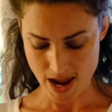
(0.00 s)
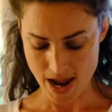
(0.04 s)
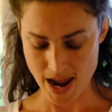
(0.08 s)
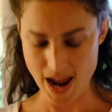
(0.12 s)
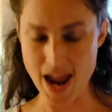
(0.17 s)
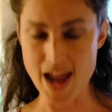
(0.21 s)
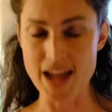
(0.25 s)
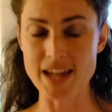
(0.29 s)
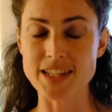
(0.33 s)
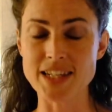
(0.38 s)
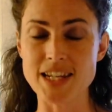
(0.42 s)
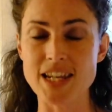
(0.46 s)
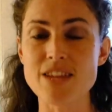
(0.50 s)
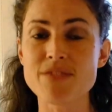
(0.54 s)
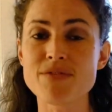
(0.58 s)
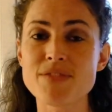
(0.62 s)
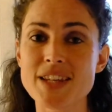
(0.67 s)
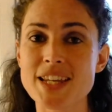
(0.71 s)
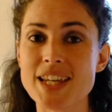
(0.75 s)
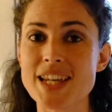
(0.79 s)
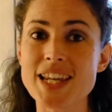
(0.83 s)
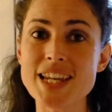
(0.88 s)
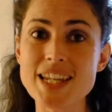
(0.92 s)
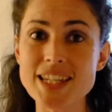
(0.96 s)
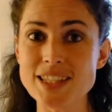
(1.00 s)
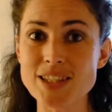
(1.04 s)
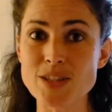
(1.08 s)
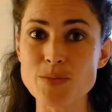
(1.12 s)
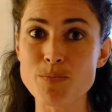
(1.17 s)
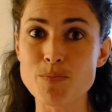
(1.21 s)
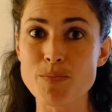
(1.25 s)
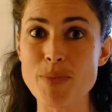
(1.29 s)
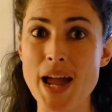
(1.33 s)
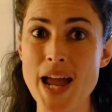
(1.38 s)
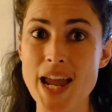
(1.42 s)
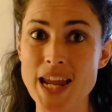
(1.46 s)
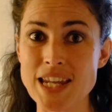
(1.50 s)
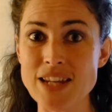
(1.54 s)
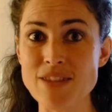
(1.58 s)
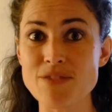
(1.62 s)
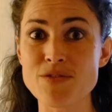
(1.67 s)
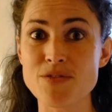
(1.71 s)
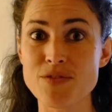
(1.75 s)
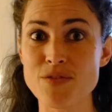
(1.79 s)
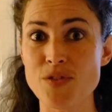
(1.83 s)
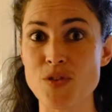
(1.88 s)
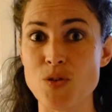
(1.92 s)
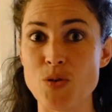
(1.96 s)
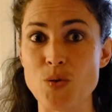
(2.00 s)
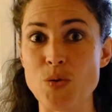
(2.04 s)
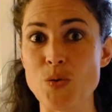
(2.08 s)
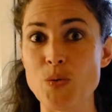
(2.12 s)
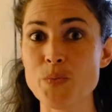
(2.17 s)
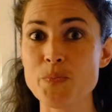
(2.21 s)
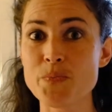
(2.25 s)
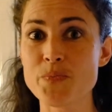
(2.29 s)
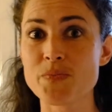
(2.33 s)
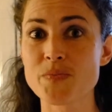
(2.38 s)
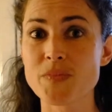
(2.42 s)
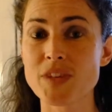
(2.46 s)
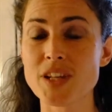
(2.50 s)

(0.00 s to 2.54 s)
and if it is painful